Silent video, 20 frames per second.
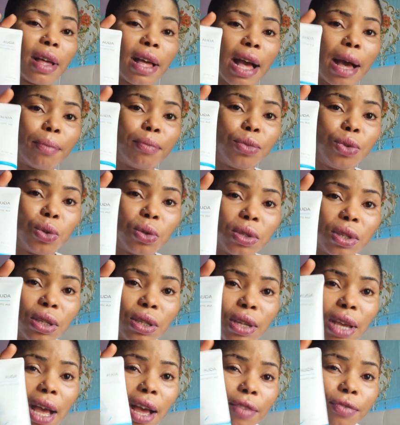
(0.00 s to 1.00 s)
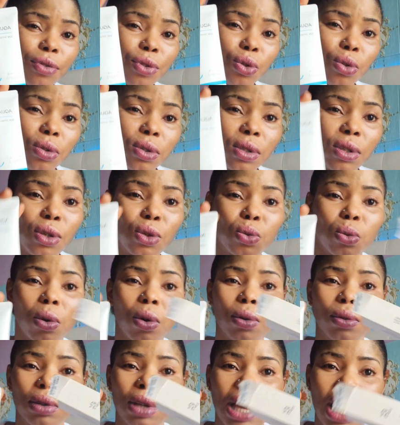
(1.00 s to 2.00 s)
I'm using
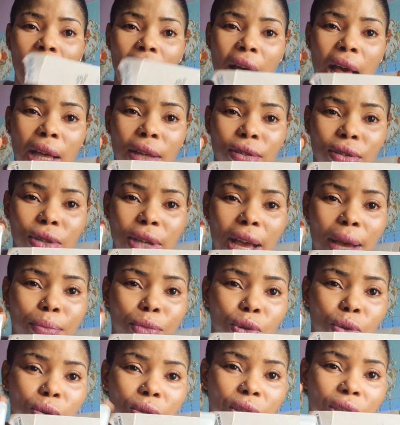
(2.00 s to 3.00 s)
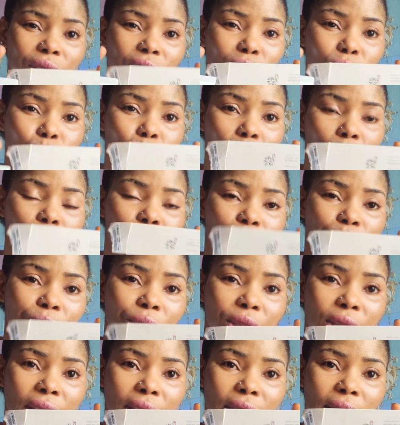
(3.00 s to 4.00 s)
this one
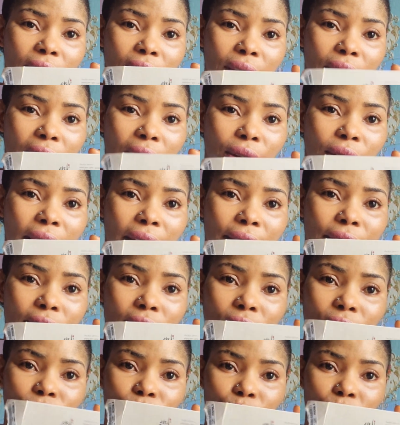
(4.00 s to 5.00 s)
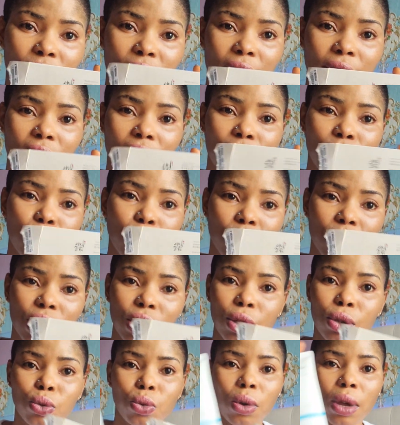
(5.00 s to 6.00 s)
recently now, like recently using
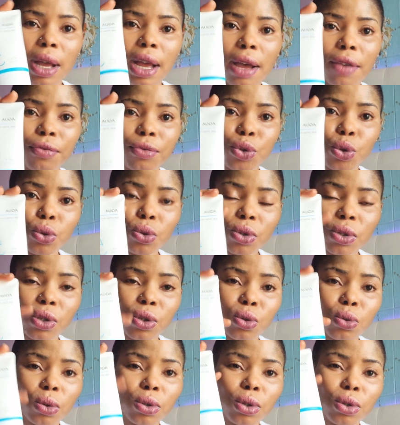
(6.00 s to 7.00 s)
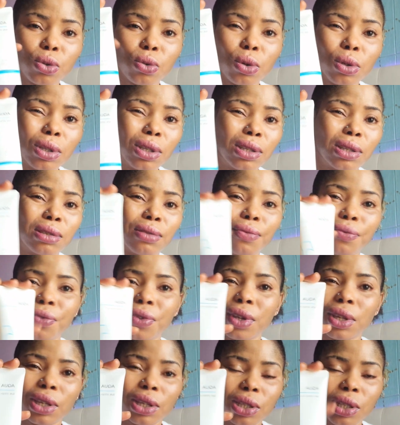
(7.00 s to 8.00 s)
this one. I've used this one. This one is
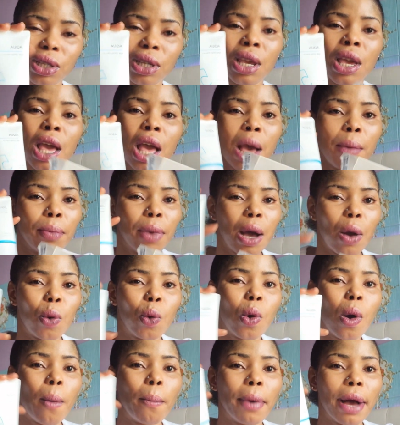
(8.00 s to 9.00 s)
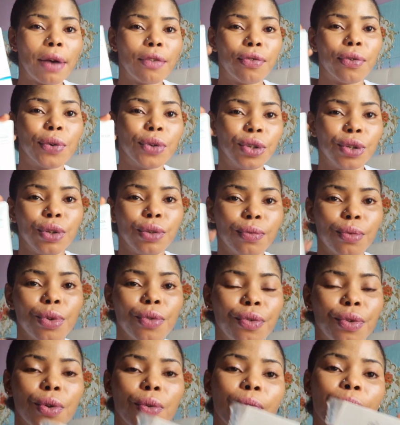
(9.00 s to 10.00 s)
finished, but I'll come back for the
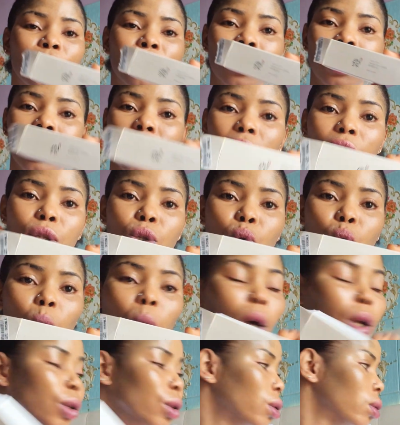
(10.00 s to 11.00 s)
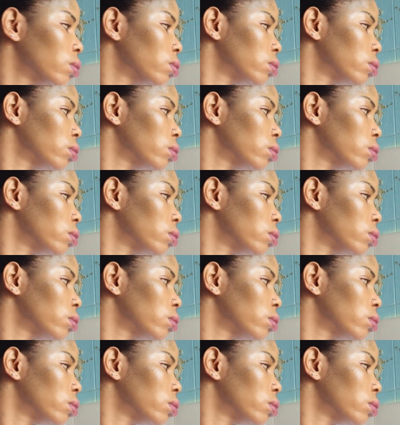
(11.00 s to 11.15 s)
review. This one,